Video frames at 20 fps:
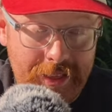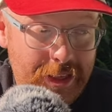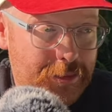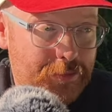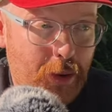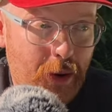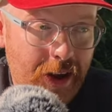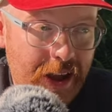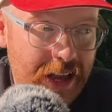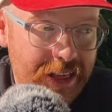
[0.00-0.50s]
This
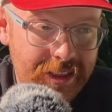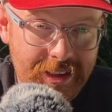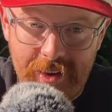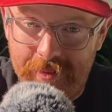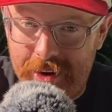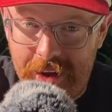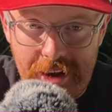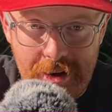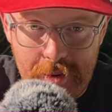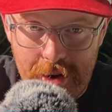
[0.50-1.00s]
podcast is
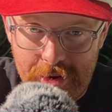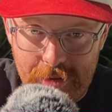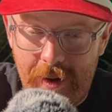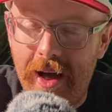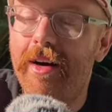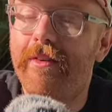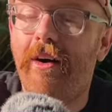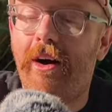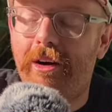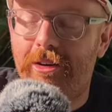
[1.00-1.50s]
coming out in about
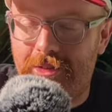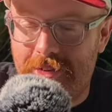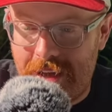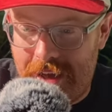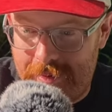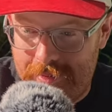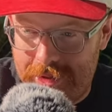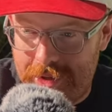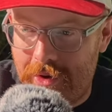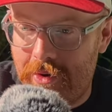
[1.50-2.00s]
12 hours'
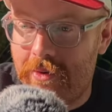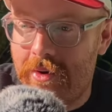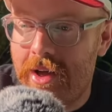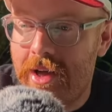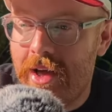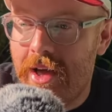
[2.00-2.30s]
time, so